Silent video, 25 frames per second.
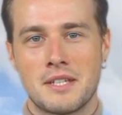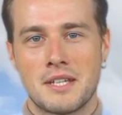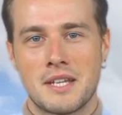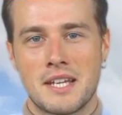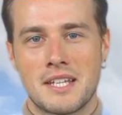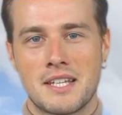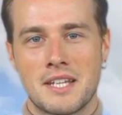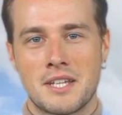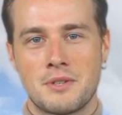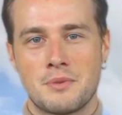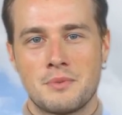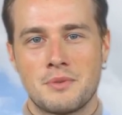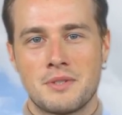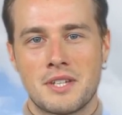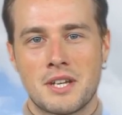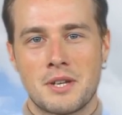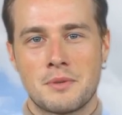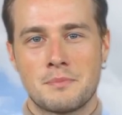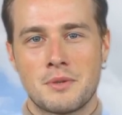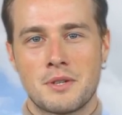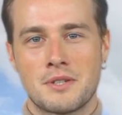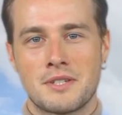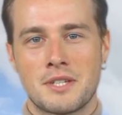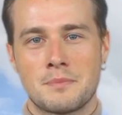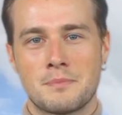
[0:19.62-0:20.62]
It is also
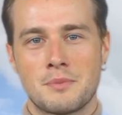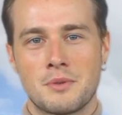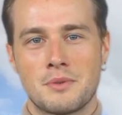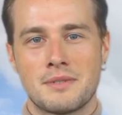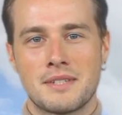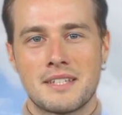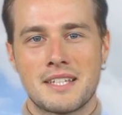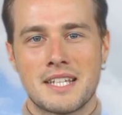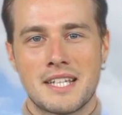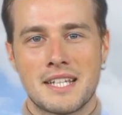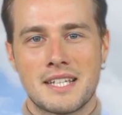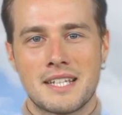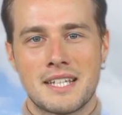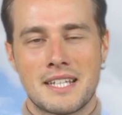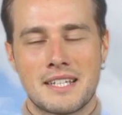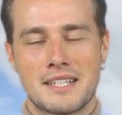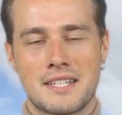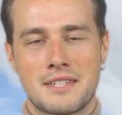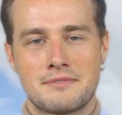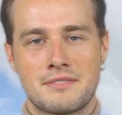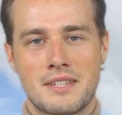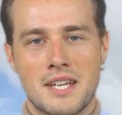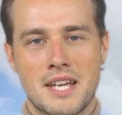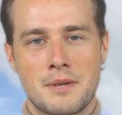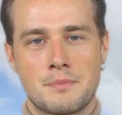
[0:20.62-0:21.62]
possible that a
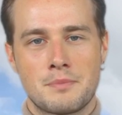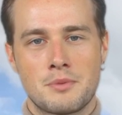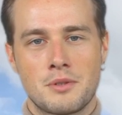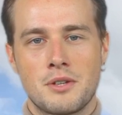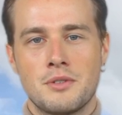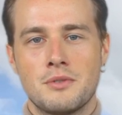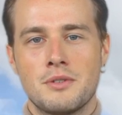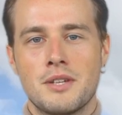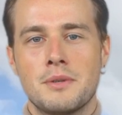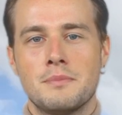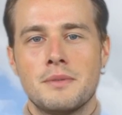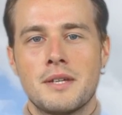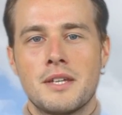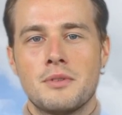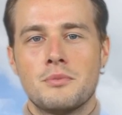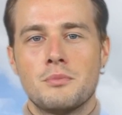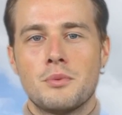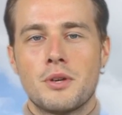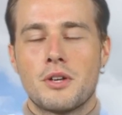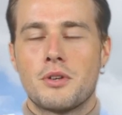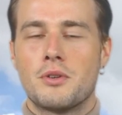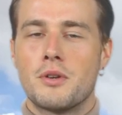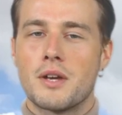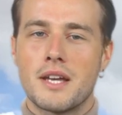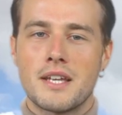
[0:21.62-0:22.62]
collective labor agreement
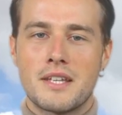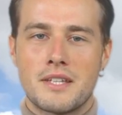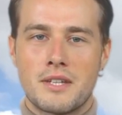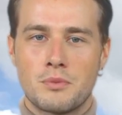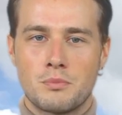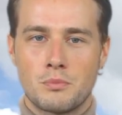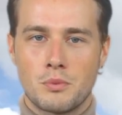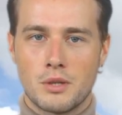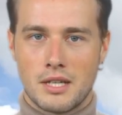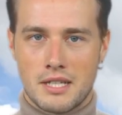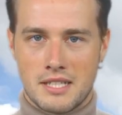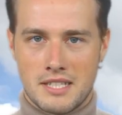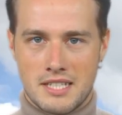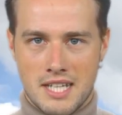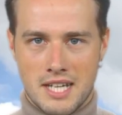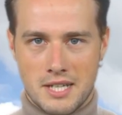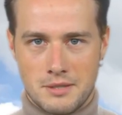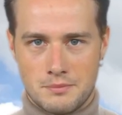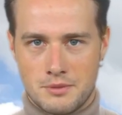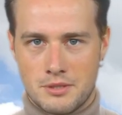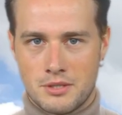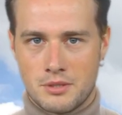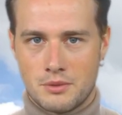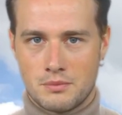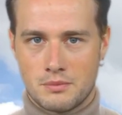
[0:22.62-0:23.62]
requires a works
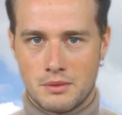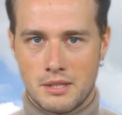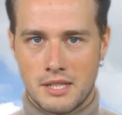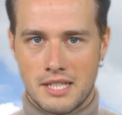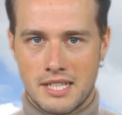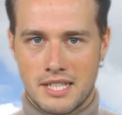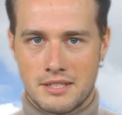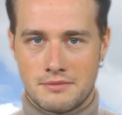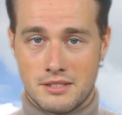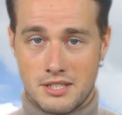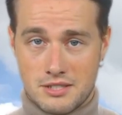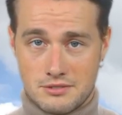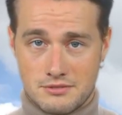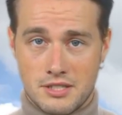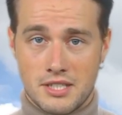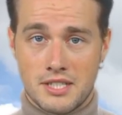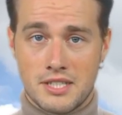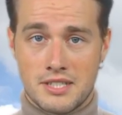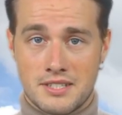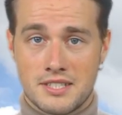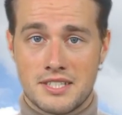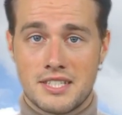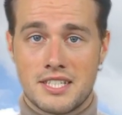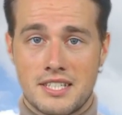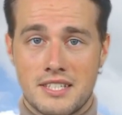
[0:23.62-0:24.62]
council, even if it
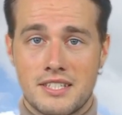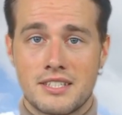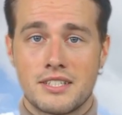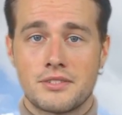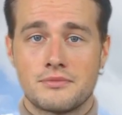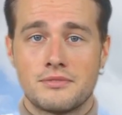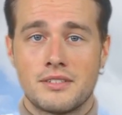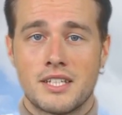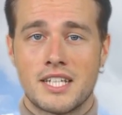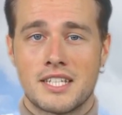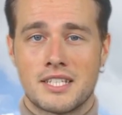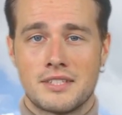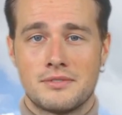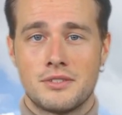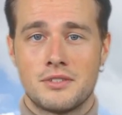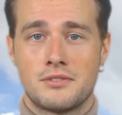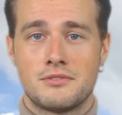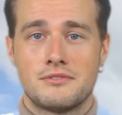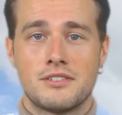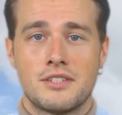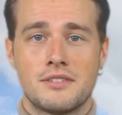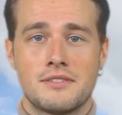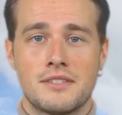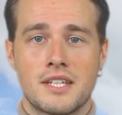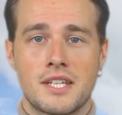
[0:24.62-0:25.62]
consists of less than
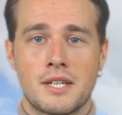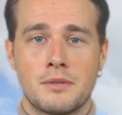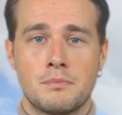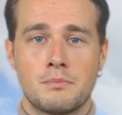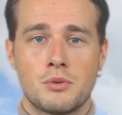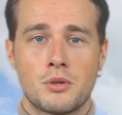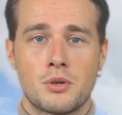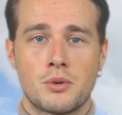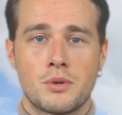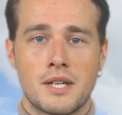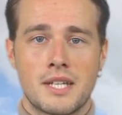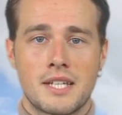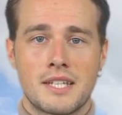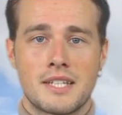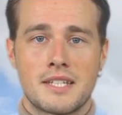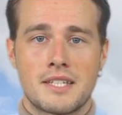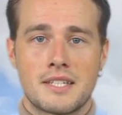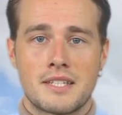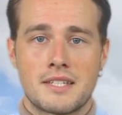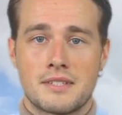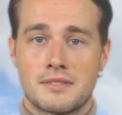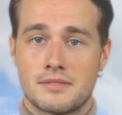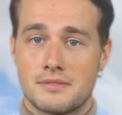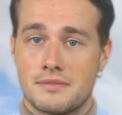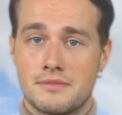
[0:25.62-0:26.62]
fifty
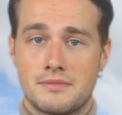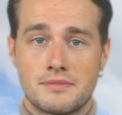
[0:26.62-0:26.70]
employees.